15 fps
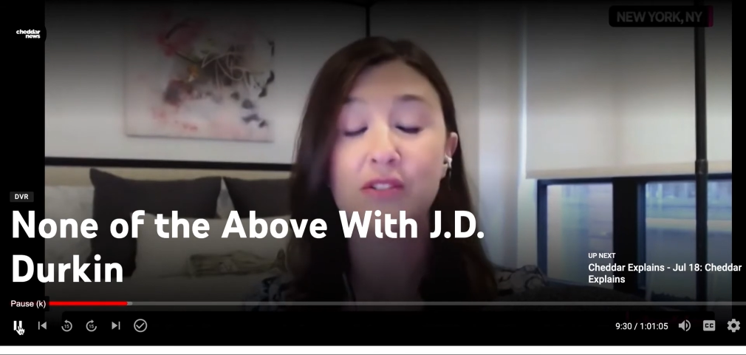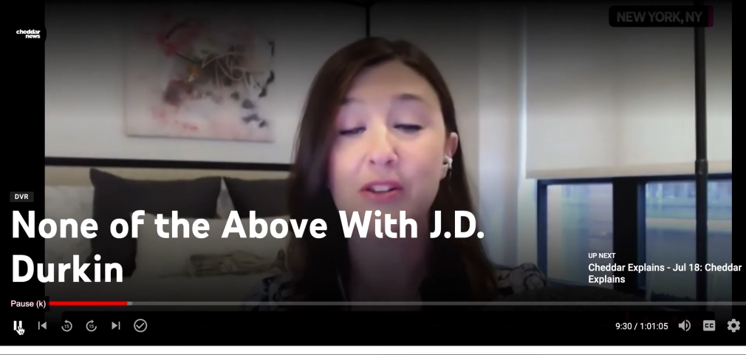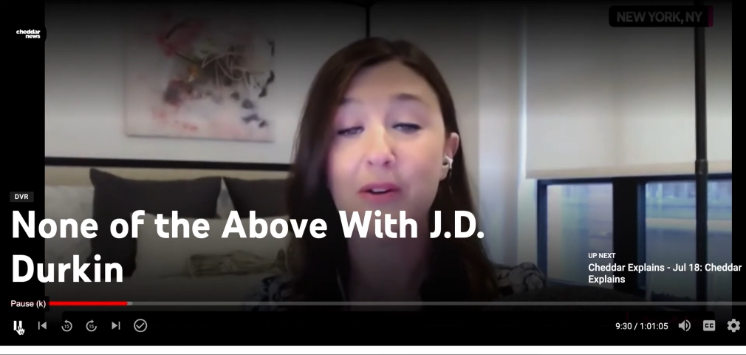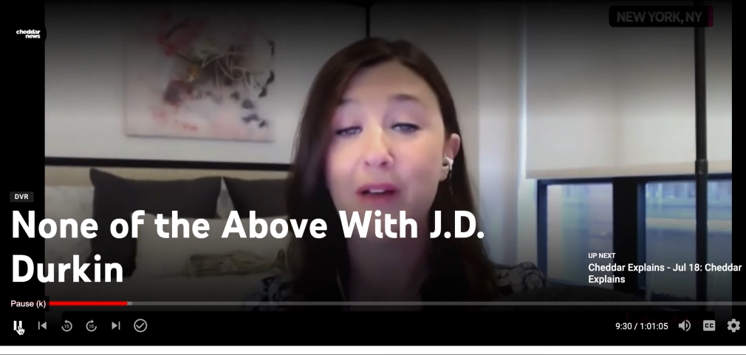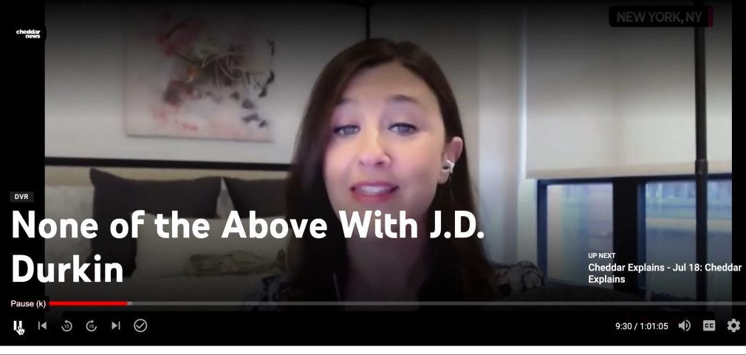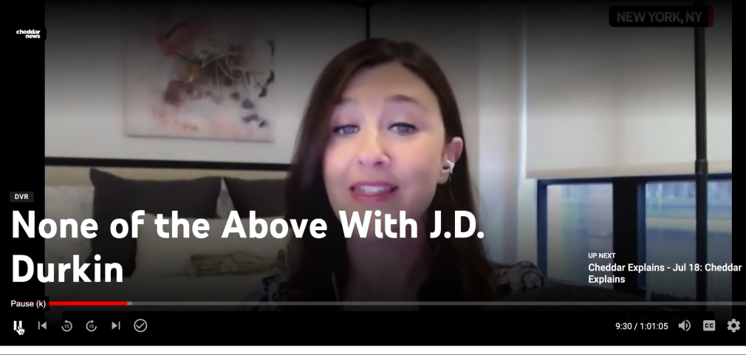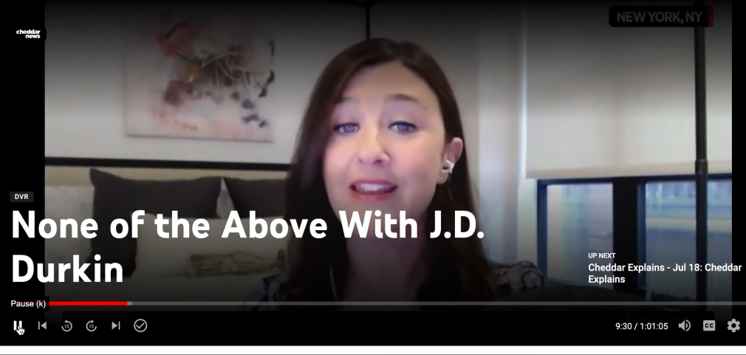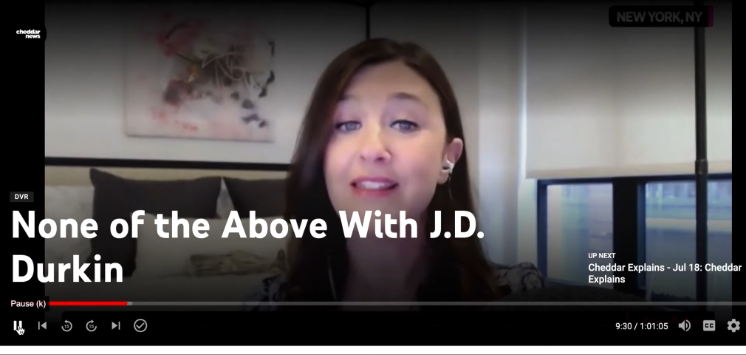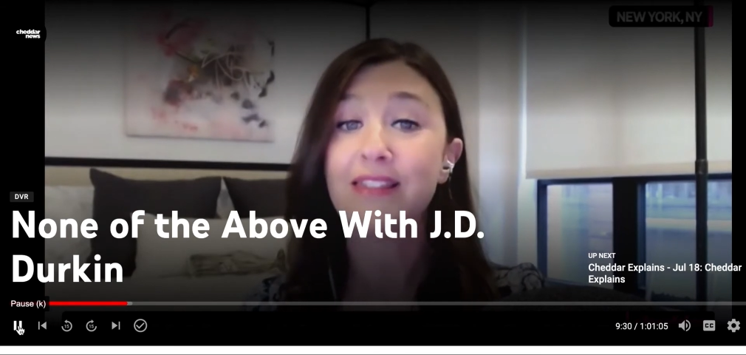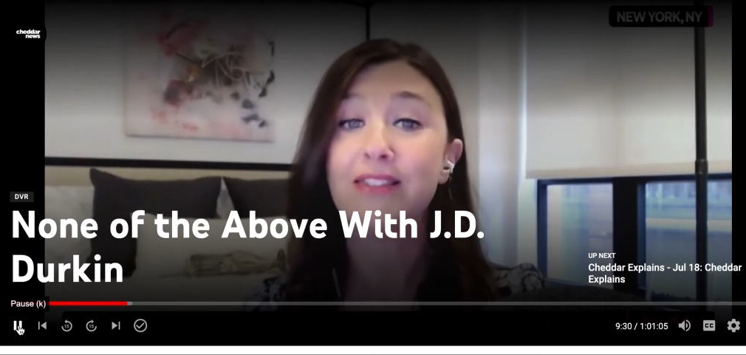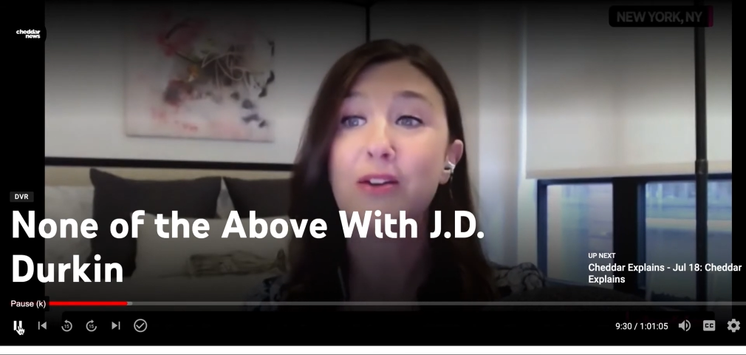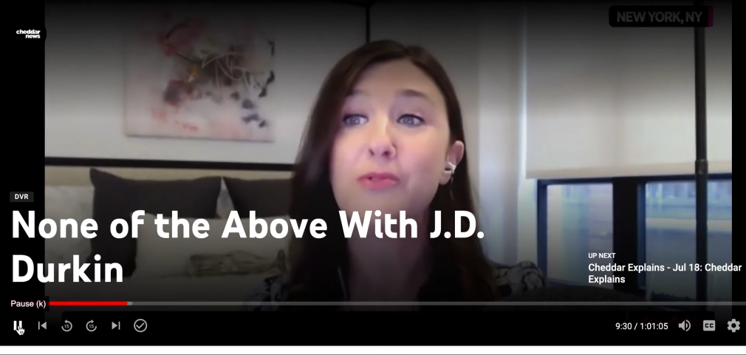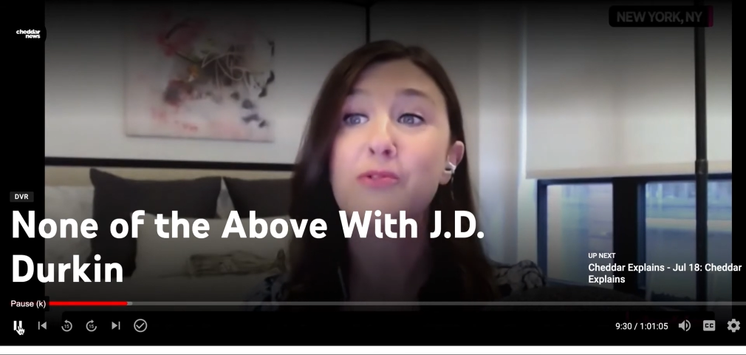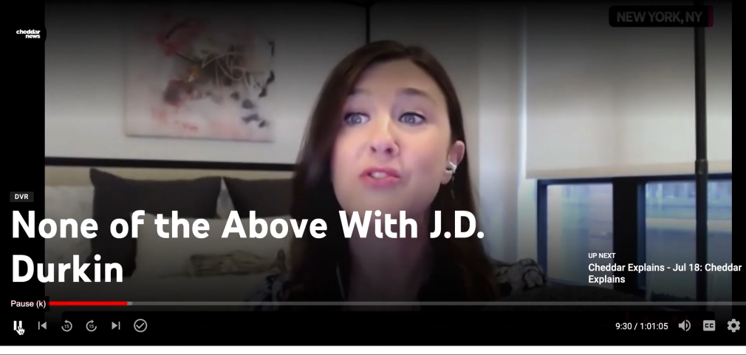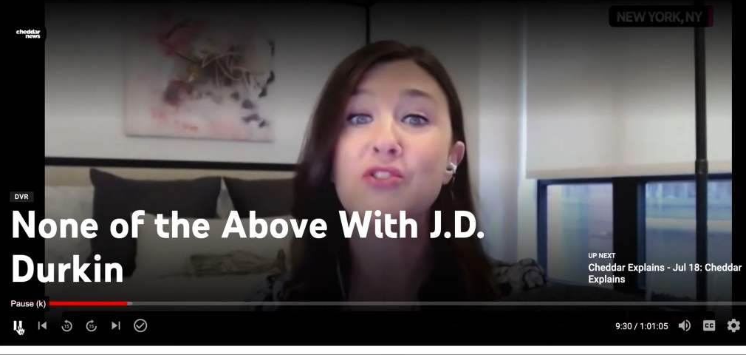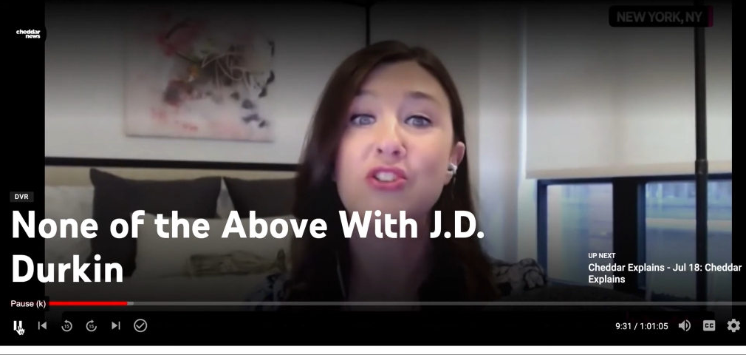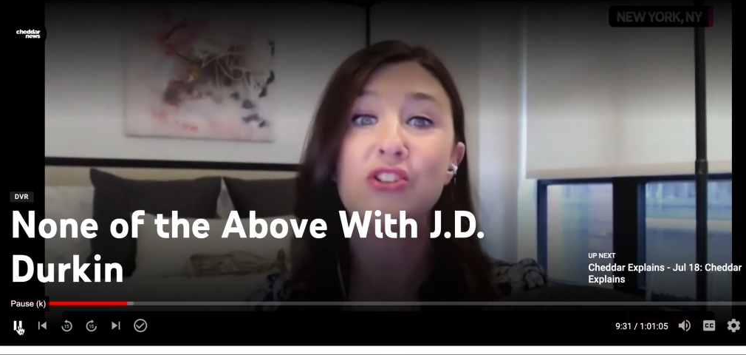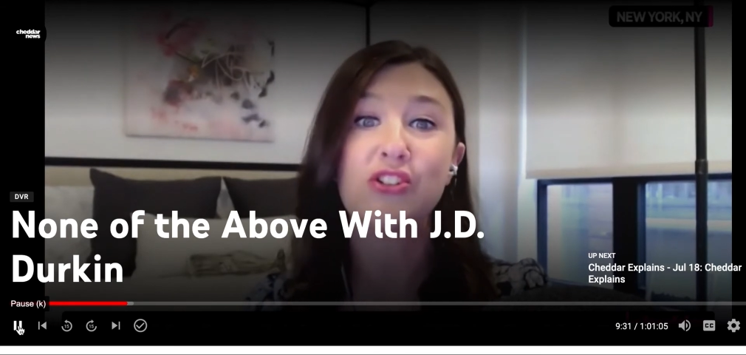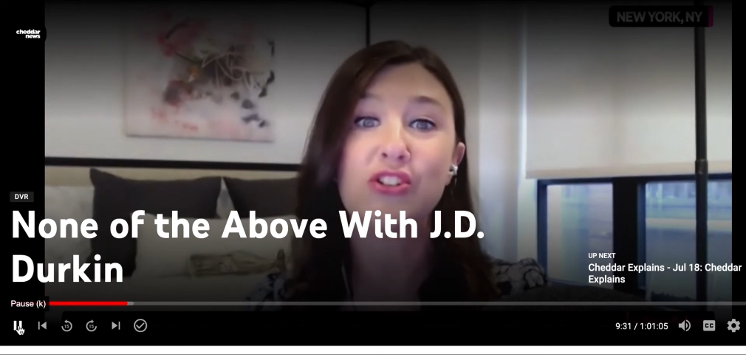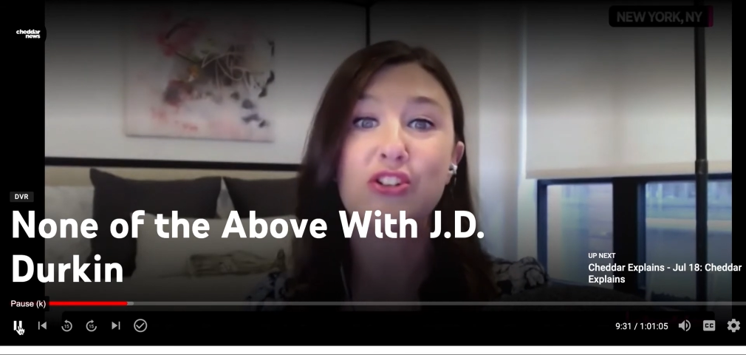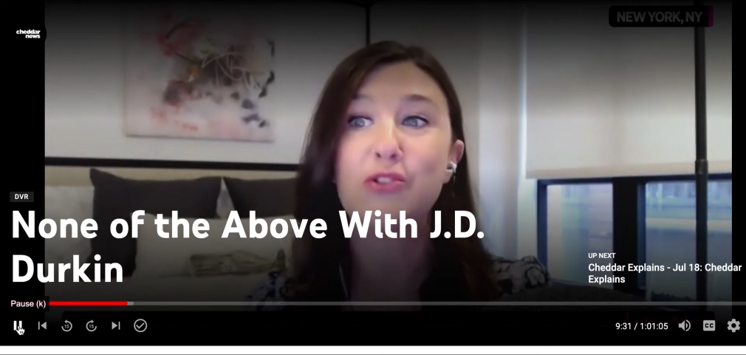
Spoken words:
So I think those are just